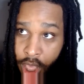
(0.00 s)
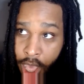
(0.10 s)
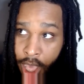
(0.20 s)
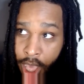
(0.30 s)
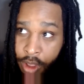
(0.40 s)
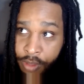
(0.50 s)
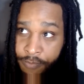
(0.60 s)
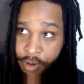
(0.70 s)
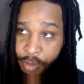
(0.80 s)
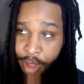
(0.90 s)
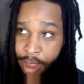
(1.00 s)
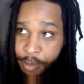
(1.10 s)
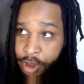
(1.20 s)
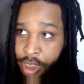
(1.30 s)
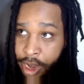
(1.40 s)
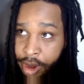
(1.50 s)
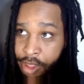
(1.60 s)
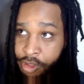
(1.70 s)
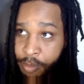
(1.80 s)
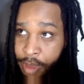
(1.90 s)
uh, the first black millionaire
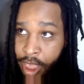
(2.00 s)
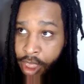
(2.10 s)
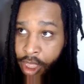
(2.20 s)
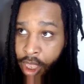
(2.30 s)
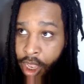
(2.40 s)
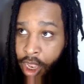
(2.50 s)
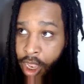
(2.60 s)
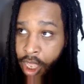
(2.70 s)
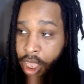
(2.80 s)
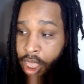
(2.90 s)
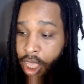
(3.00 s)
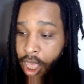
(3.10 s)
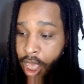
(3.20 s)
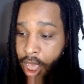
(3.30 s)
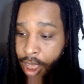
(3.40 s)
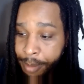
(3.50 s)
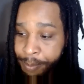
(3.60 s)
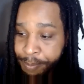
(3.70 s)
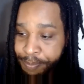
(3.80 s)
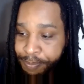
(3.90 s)
in Jamaica,
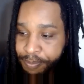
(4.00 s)
um,